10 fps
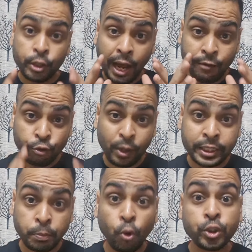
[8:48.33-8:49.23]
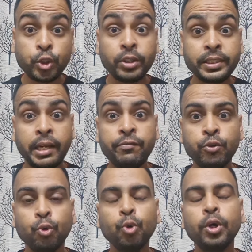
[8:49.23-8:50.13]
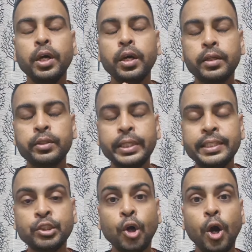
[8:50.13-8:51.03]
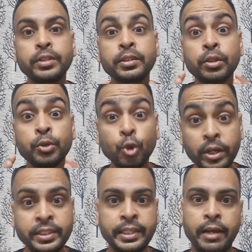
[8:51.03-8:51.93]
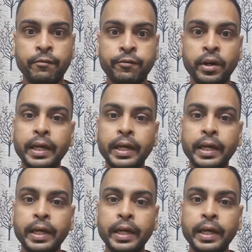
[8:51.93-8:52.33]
You have to expose yourself to these thoughts yourself.